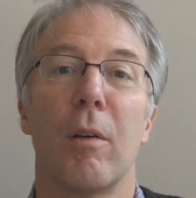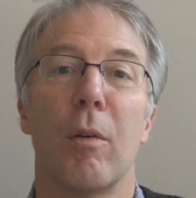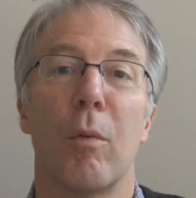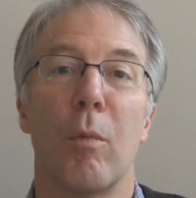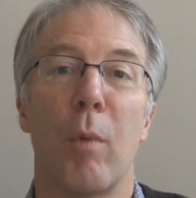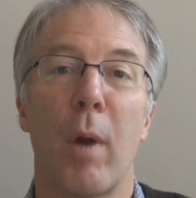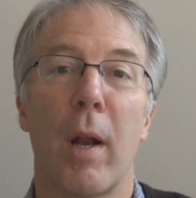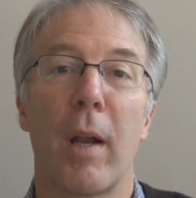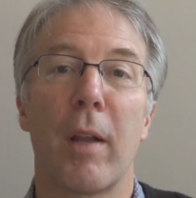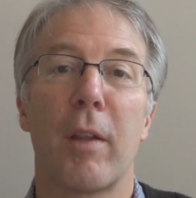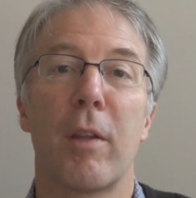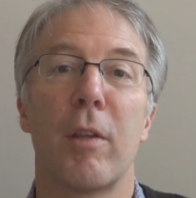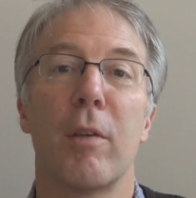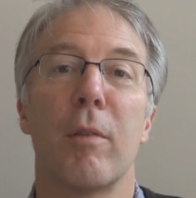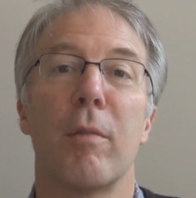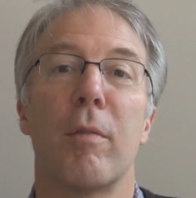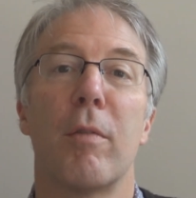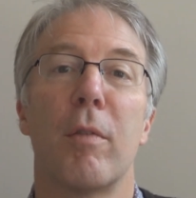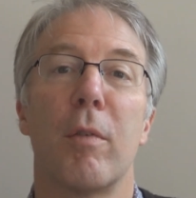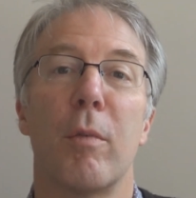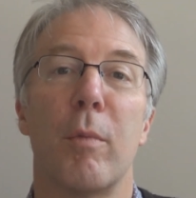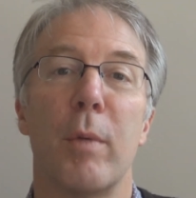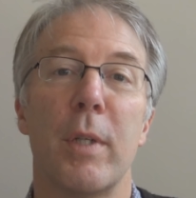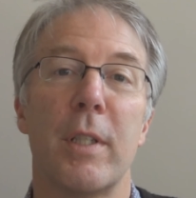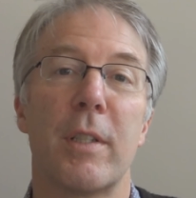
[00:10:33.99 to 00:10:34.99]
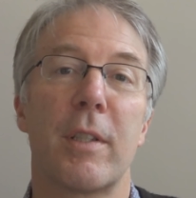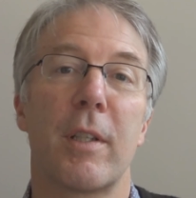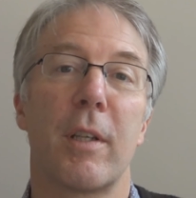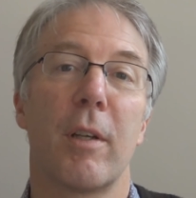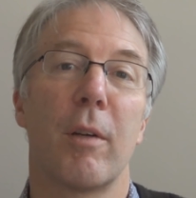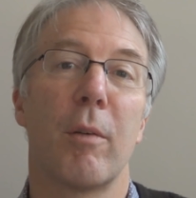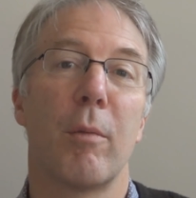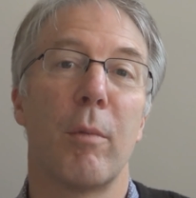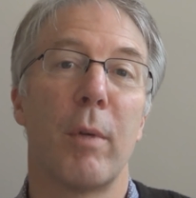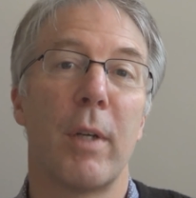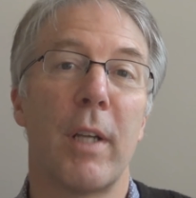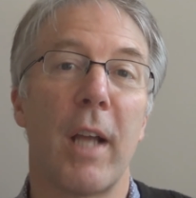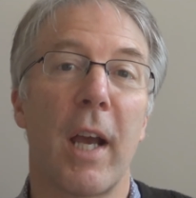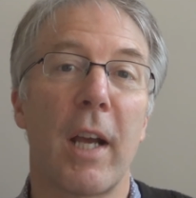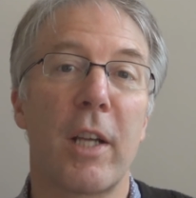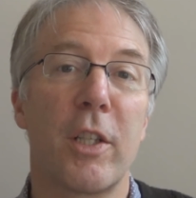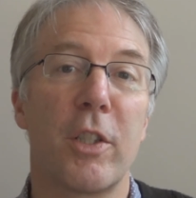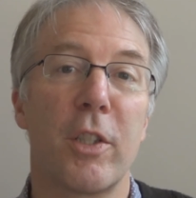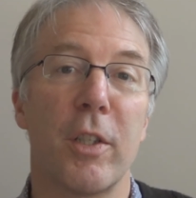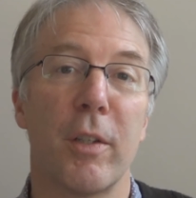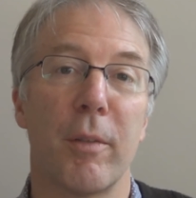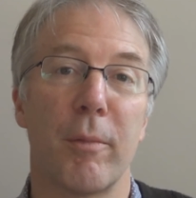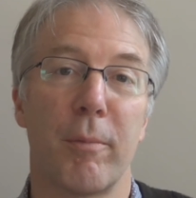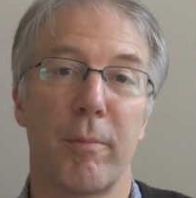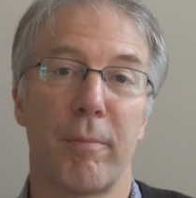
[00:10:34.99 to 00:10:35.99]
relative risk
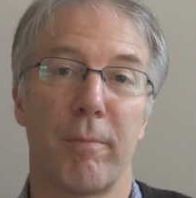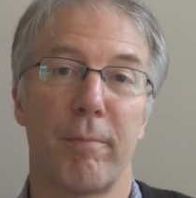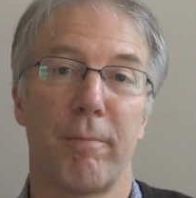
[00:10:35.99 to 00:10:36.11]
reduction.